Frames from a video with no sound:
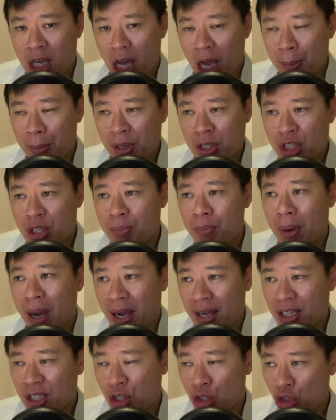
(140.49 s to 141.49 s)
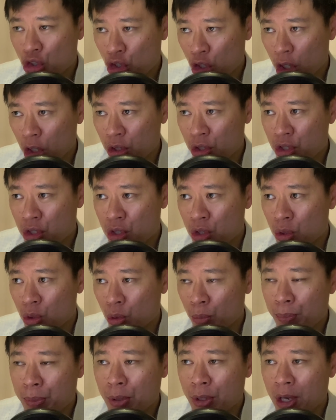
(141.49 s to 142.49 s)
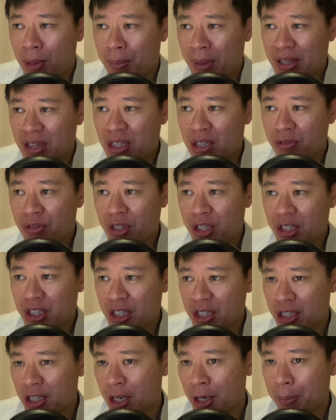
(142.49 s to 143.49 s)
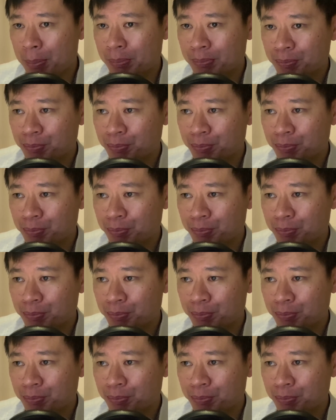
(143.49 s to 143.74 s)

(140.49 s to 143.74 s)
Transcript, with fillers: I'm actually buying stocks to build up my dividend income.